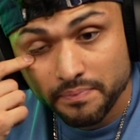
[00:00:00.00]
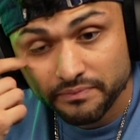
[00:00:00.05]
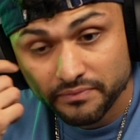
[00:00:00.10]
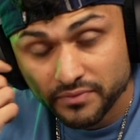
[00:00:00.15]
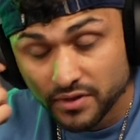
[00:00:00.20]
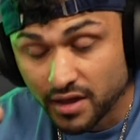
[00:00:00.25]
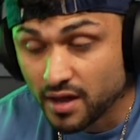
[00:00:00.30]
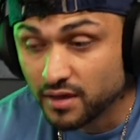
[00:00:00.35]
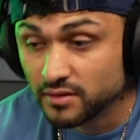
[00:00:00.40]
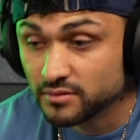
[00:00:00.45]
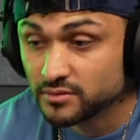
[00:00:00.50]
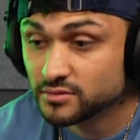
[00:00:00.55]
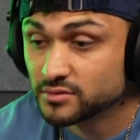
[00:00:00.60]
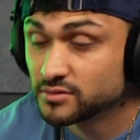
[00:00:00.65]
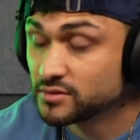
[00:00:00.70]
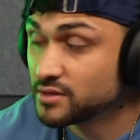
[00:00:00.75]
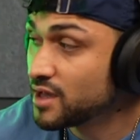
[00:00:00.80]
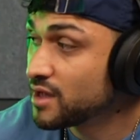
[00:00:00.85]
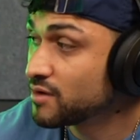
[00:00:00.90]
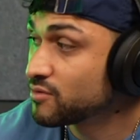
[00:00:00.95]
Yeah.
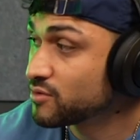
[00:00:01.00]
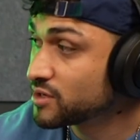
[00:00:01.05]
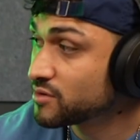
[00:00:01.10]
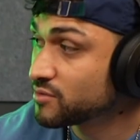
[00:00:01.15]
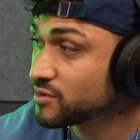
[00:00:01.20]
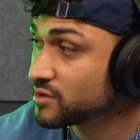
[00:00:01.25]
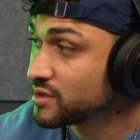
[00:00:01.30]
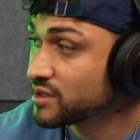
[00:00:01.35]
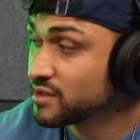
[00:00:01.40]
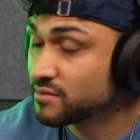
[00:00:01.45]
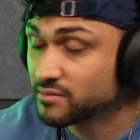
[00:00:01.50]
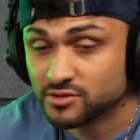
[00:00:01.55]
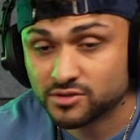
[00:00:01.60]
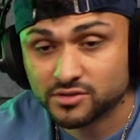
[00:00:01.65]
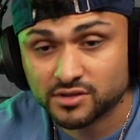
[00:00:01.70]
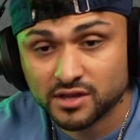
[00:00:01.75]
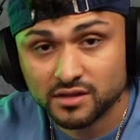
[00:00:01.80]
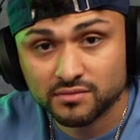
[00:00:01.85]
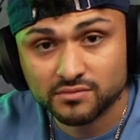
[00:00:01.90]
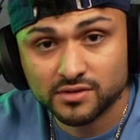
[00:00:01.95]
Yeah. We
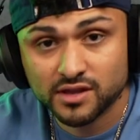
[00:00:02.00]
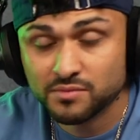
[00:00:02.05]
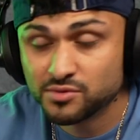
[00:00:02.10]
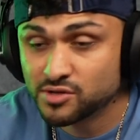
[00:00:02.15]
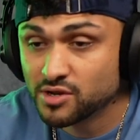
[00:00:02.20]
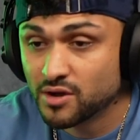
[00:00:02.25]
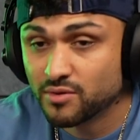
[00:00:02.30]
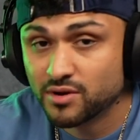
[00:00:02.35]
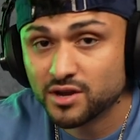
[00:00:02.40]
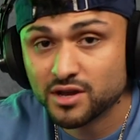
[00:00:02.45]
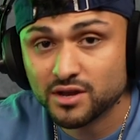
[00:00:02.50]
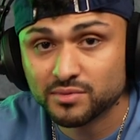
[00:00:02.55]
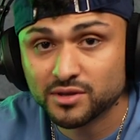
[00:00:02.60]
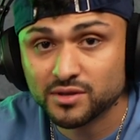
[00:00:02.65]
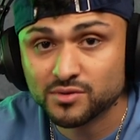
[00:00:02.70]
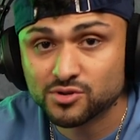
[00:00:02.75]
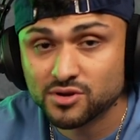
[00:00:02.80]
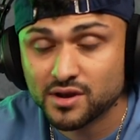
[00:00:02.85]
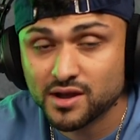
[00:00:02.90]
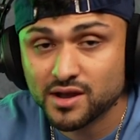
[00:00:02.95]
keep showing up,
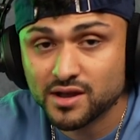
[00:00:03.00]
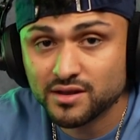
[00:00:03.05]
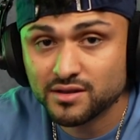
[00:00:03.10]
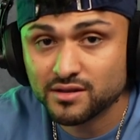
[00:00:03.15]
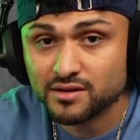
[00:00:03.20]
keep trying,